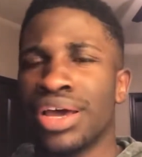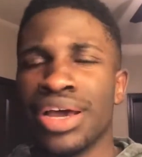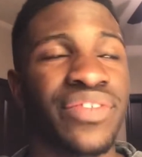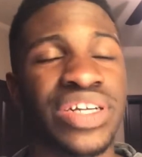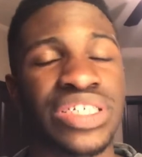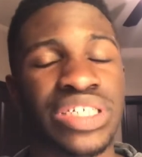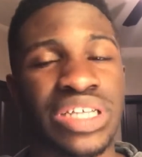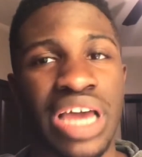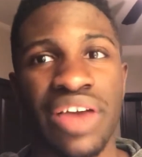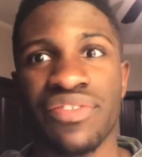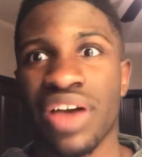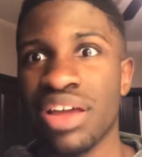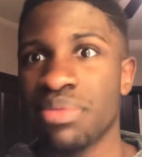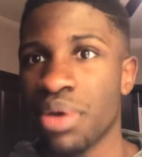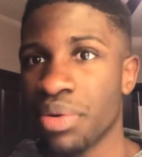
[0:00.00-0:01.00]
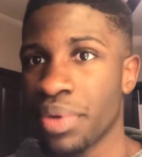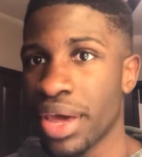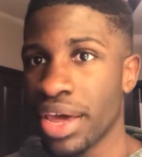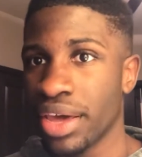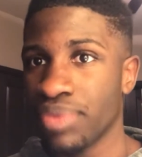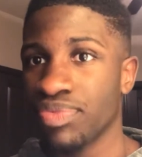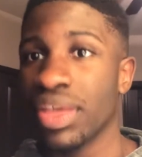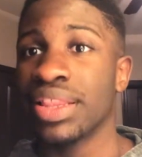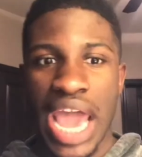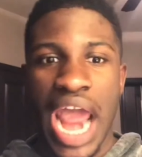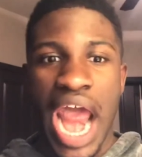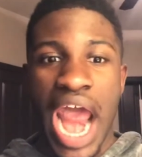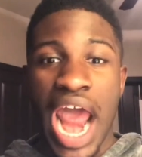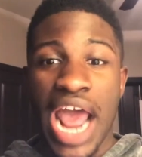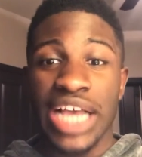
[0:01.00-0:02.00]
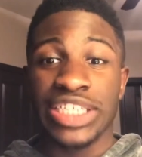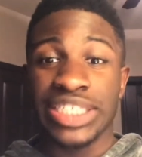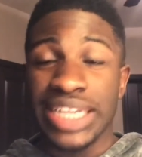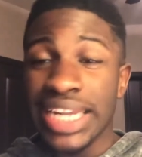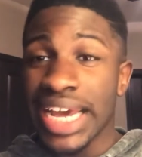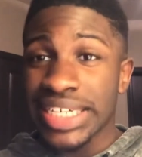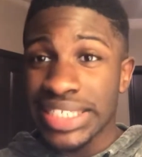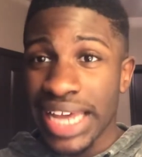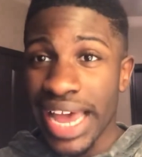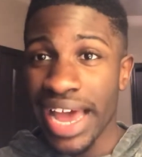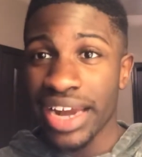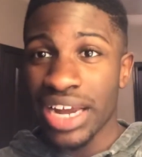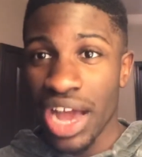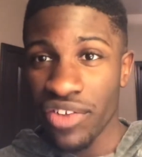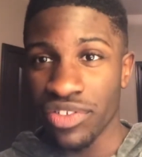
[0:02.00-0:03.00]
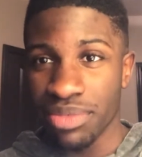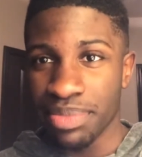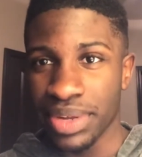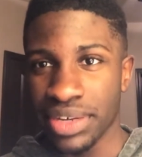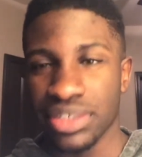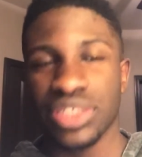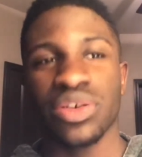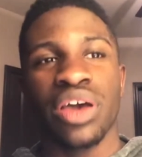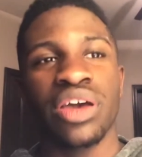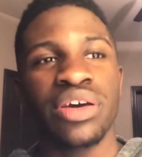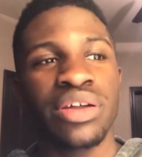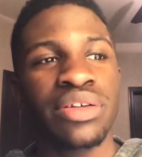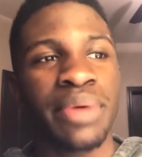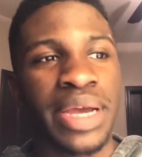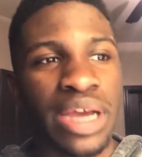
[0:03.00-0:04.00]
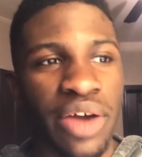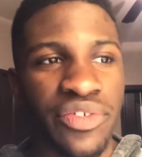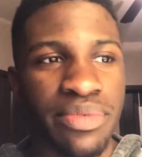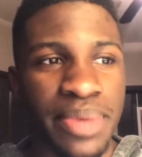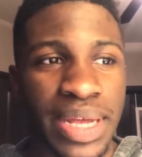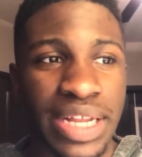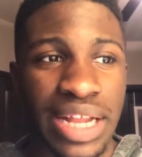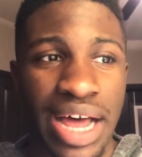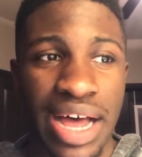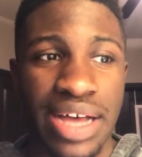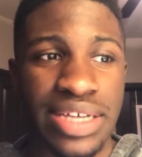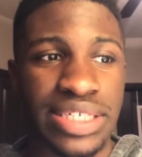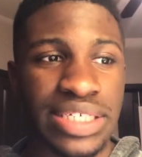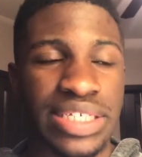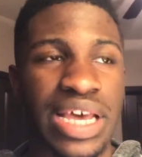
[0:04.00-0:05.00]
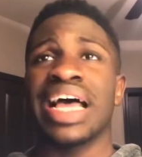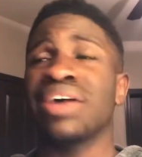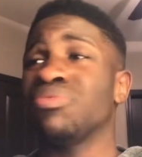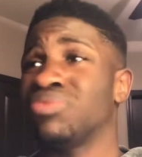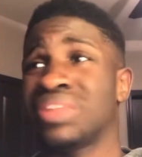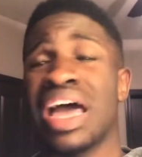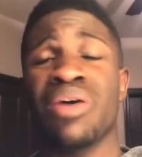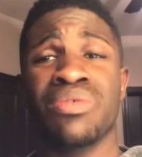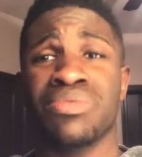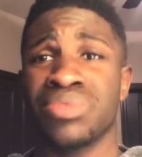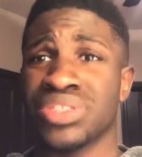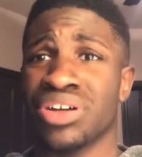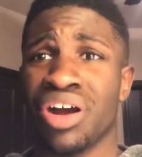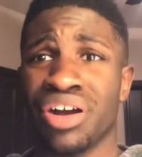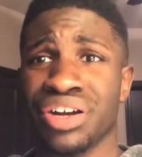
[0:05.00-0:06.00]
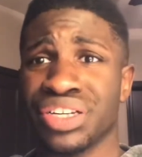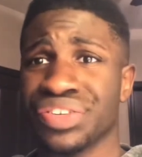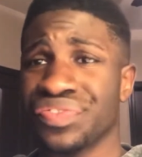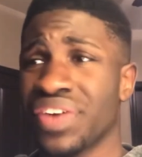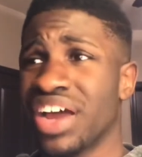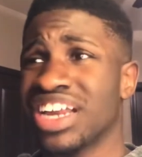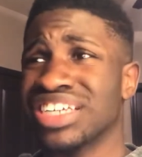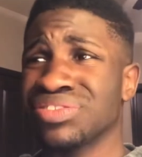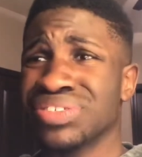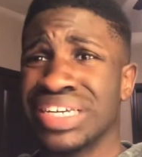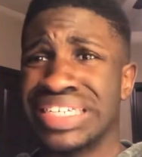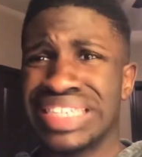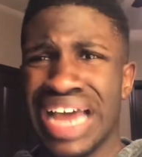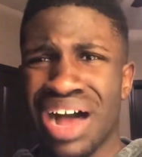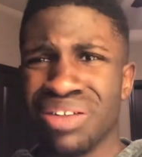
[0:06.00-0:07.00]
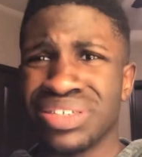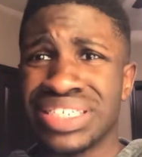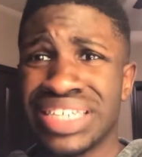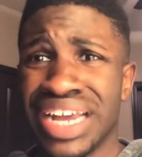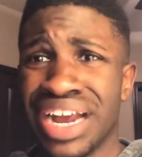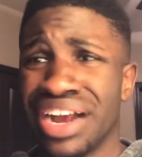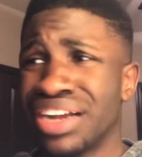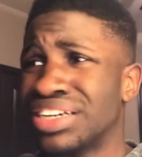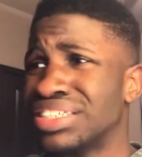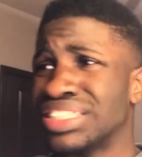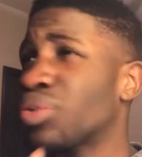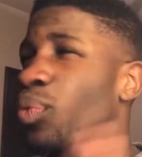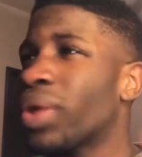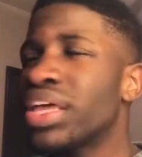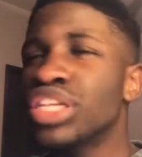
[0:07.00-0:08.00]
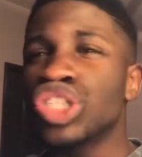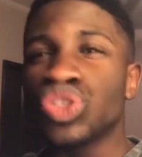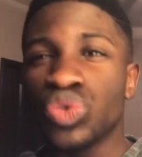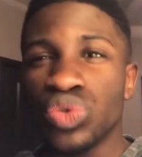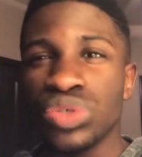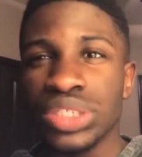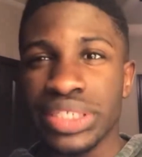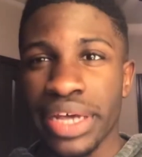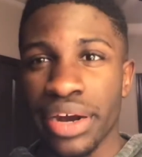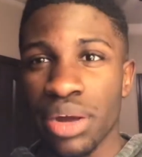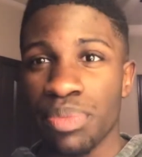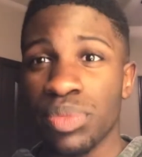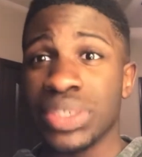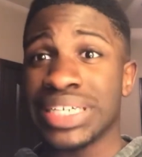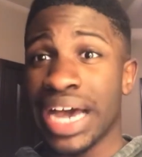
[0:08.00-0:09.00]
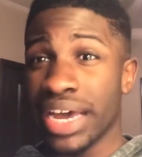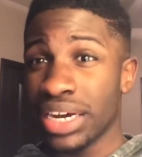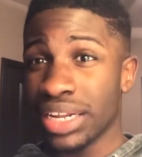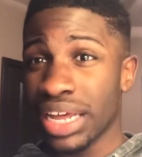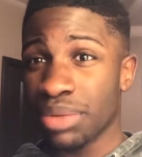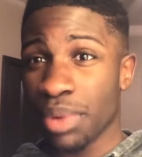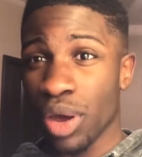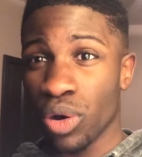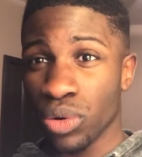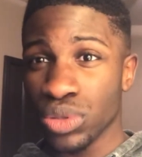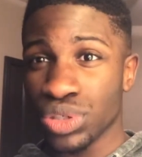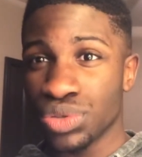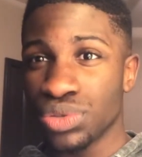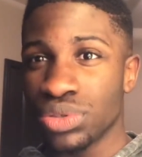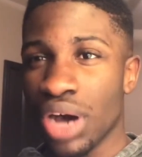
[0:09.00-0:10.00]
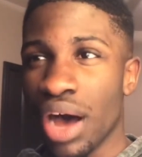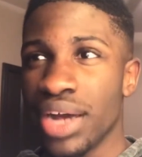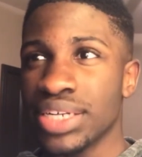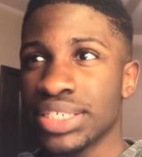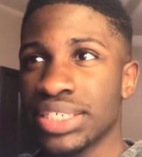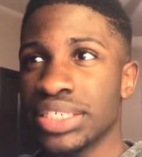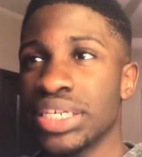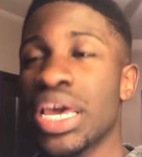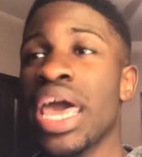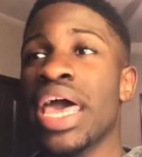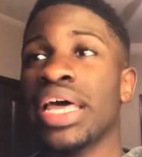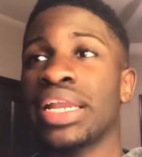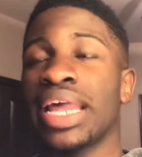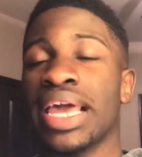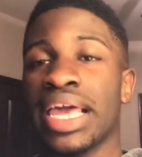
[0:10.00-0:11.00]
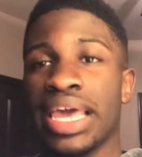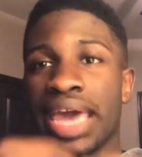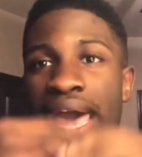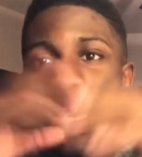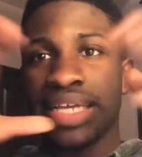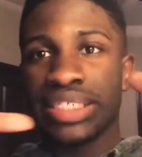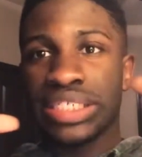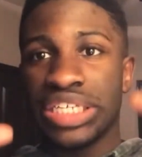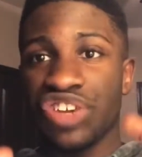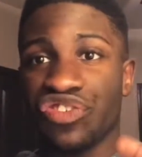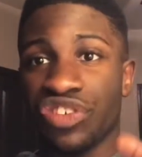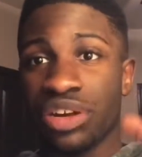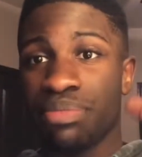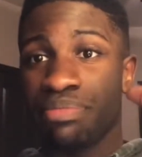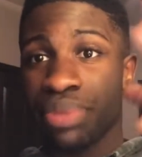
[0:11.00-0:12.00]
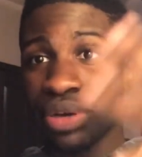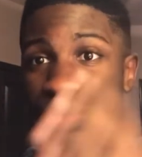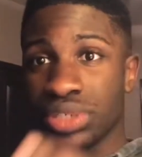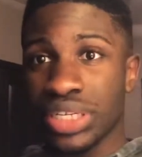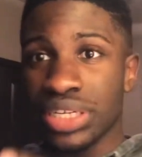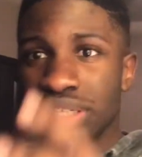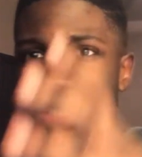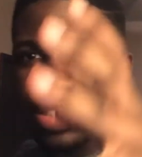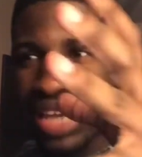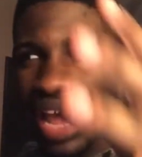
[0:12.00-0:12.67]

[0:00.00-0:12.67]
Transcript: Eventually I find my way. So next I had government. So I go to my government class. That one was harder to find because it was like downstairs. The way the school set up was kind of like my old school, honestly. Like, it has different buildings.